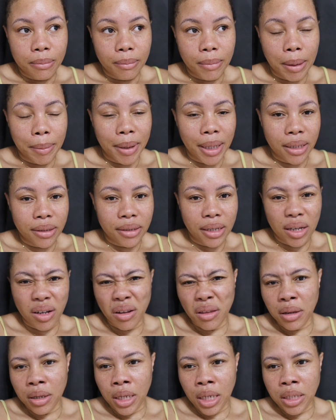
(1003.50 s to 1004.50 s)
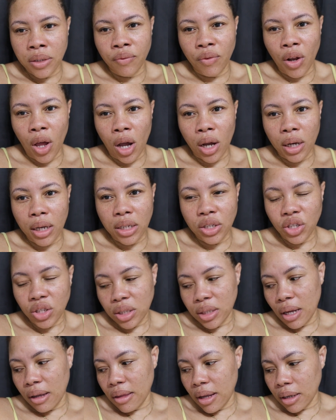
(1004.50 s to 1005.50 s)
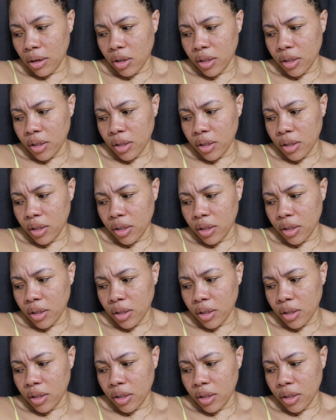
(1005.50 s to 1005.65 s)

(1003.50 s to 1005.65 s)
maybe I'll say it in the next vlog. Let's just say that,